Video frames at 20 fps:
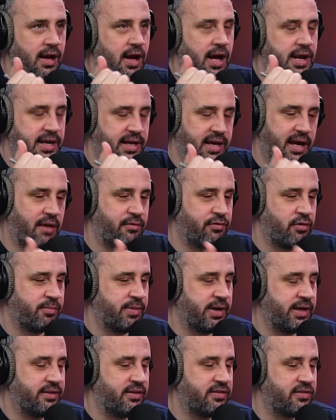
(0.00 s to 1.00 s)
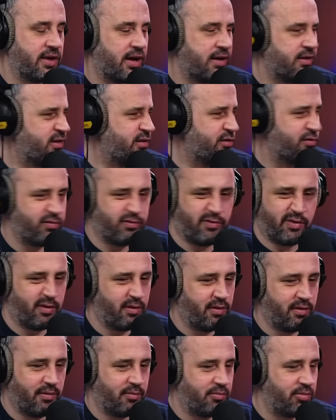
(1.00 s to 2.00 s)
And he came from being this kind of
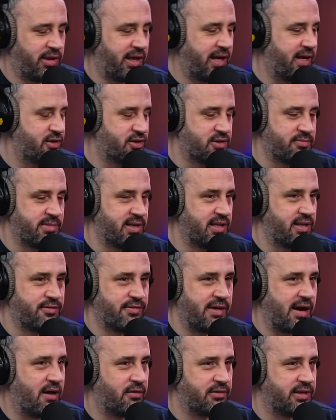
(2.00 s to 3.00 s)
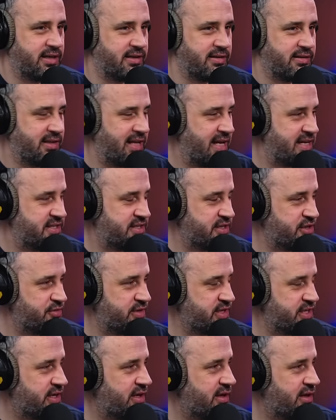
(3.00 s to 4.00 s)
player just milling around in Leicester's
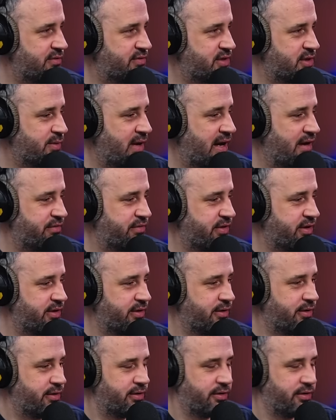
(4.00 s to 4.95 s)
reserves or whatever,